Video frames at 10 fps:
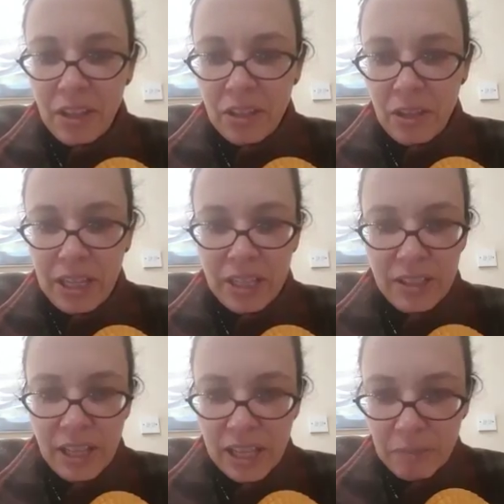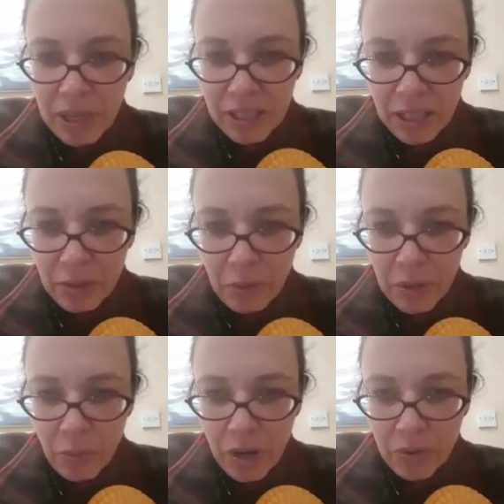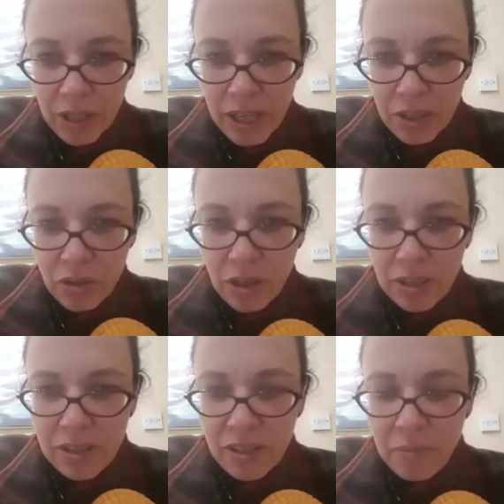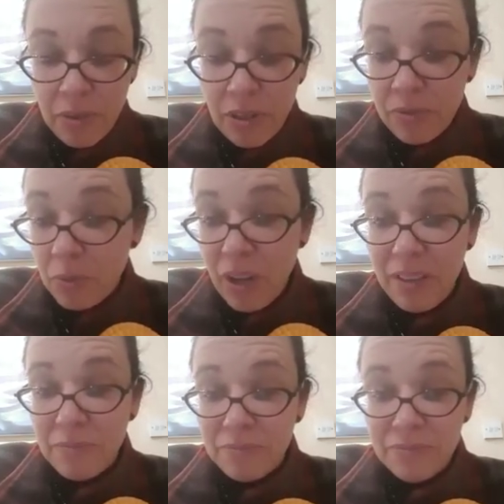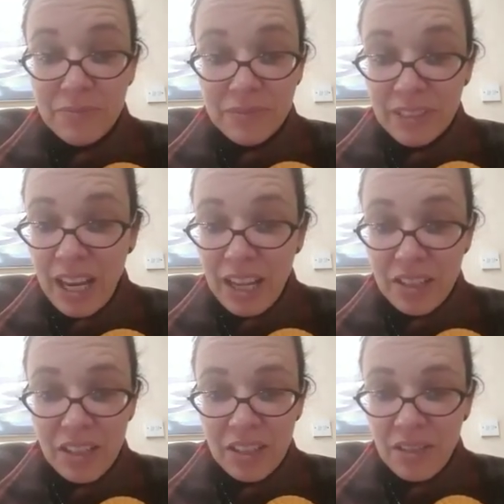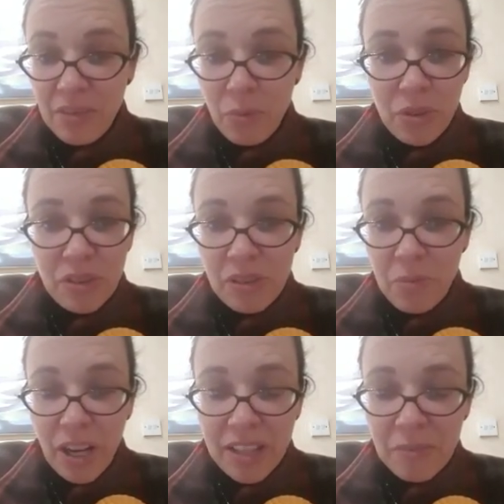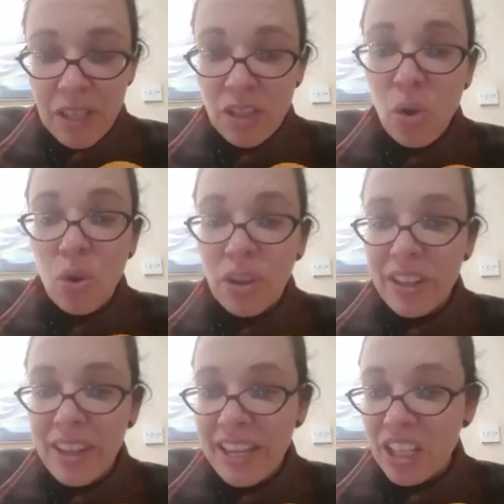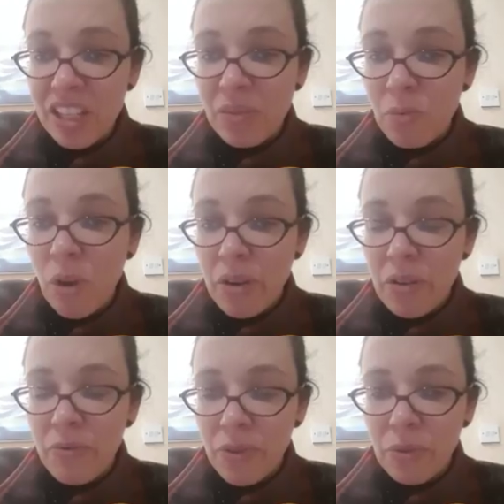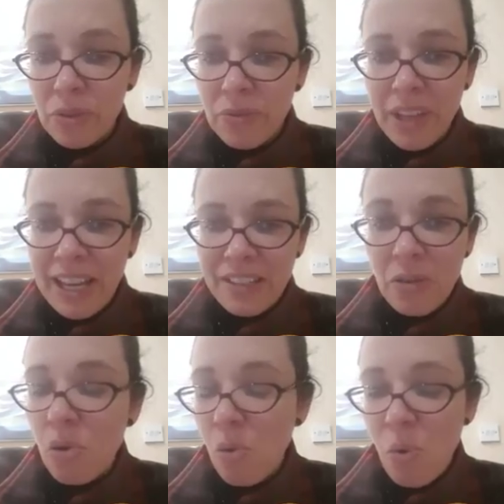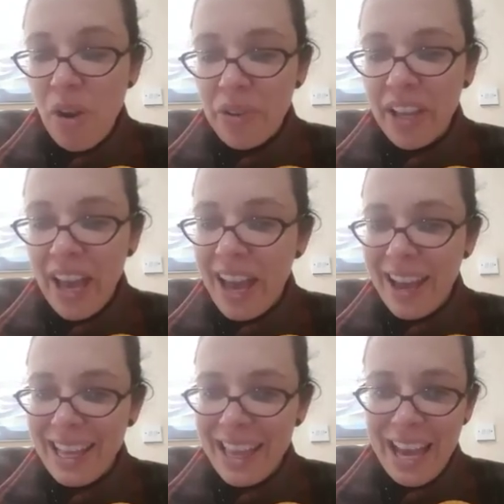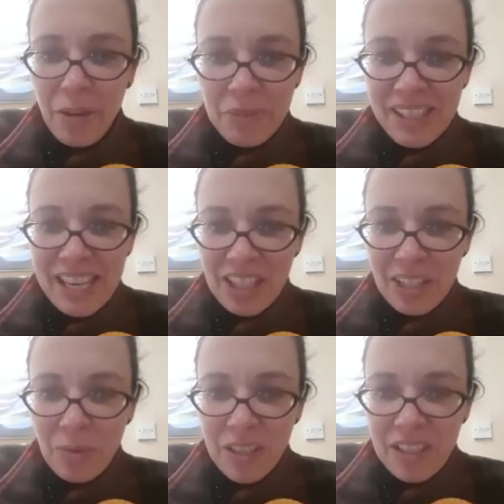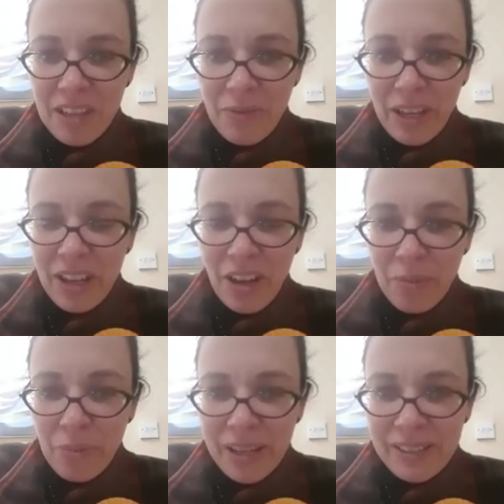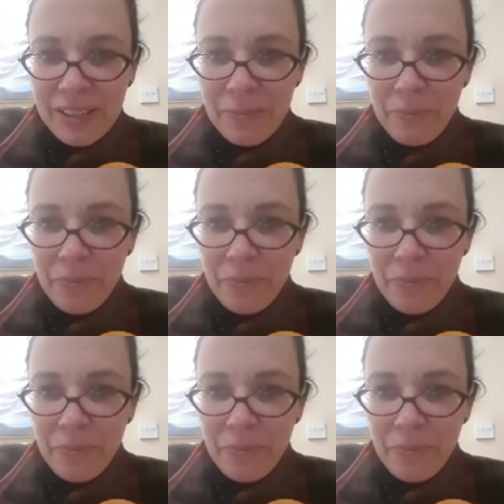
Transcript: Joanna says, basically, we won't get drugs approved. Well, that wouldn't surprise me at all that they just won't have thought of that or won't care in their obsession with delivering hard Brexit.